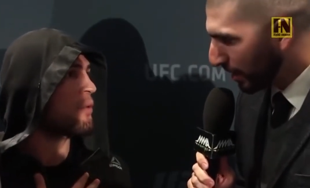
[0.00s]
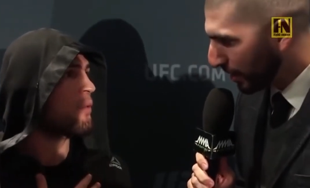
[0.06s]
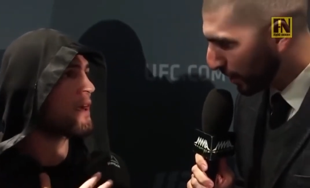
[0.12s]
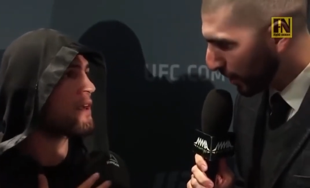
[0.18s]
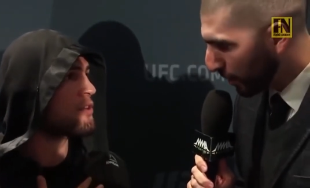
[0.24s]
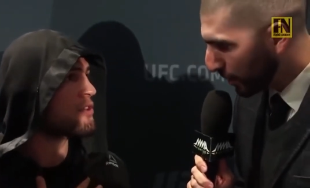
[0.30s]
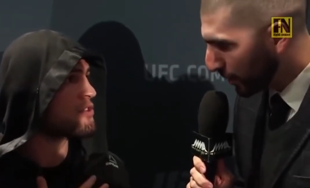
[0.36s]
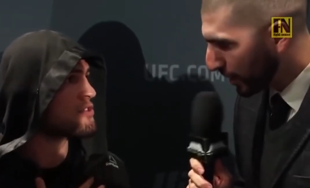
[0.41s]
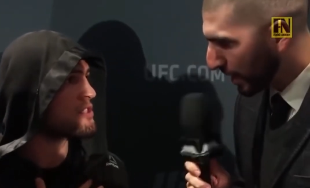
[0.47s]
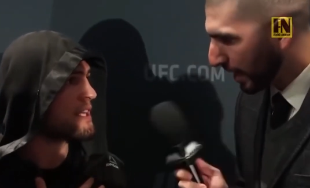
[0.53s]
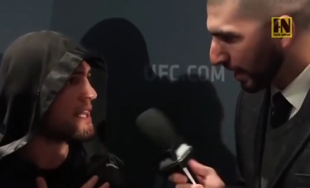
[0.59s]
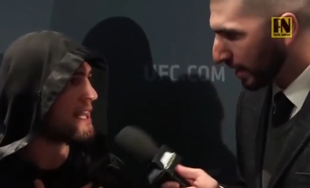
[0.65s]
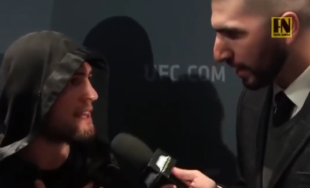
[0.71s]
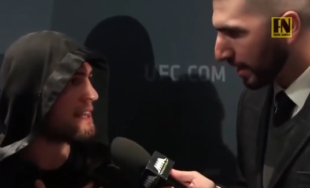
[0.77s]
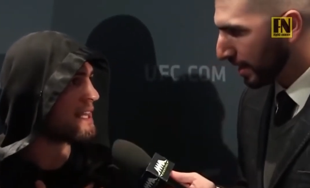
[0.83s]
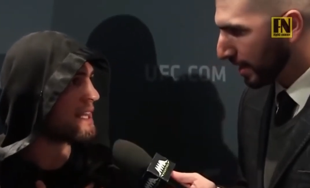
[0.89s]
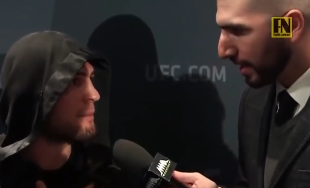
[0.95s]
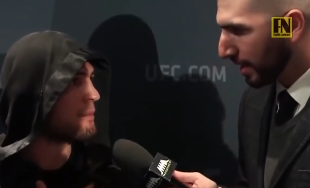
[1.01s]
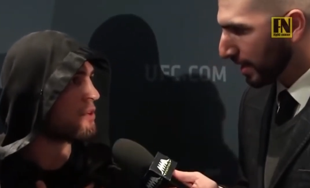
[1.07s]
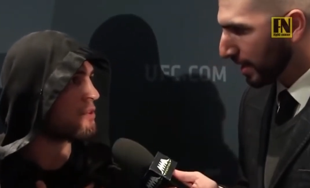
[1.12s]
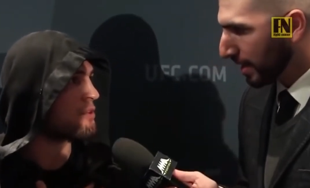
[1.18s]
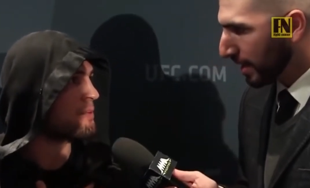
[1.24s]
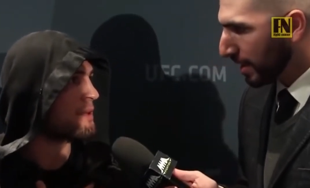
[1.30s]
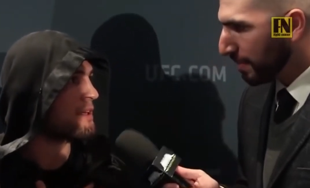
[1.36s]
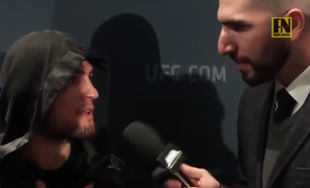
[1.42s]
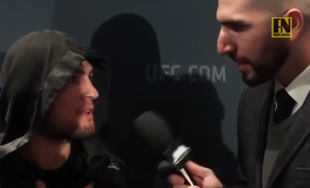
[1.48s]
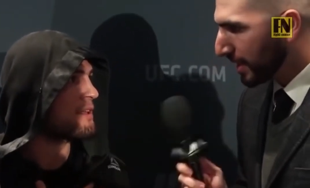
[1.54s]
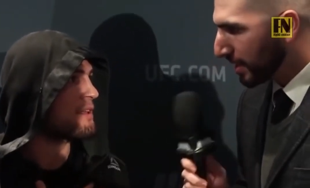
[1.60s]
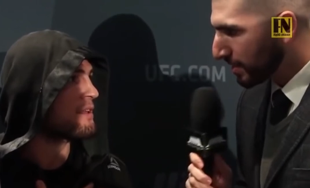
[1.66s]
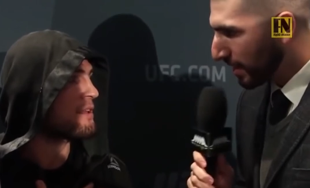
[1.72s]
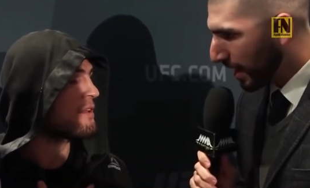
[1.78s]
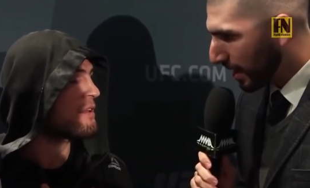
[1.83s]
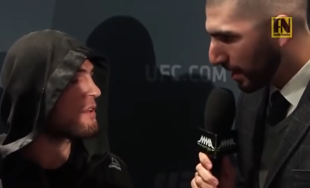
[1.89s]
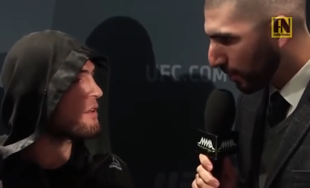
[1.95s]
Speaker 1: not negotiate. You don't say nothing about me
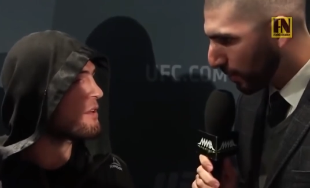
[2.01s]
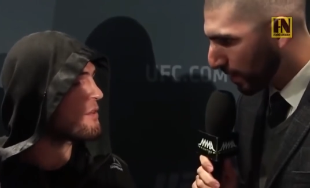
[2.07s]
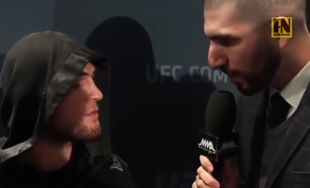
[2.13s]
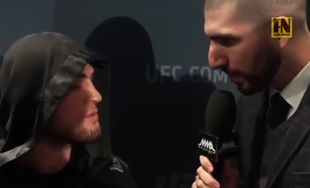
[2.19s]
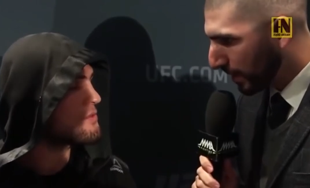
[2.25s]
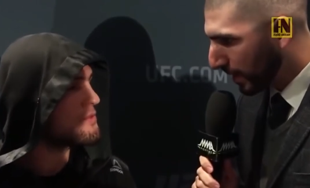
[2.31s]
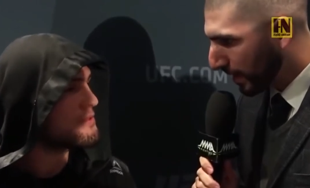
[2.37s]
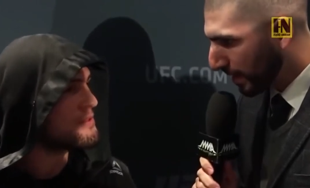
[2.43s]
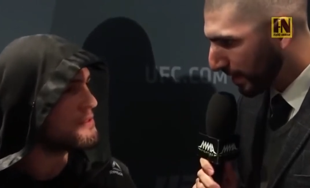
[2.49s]
because I didn't want to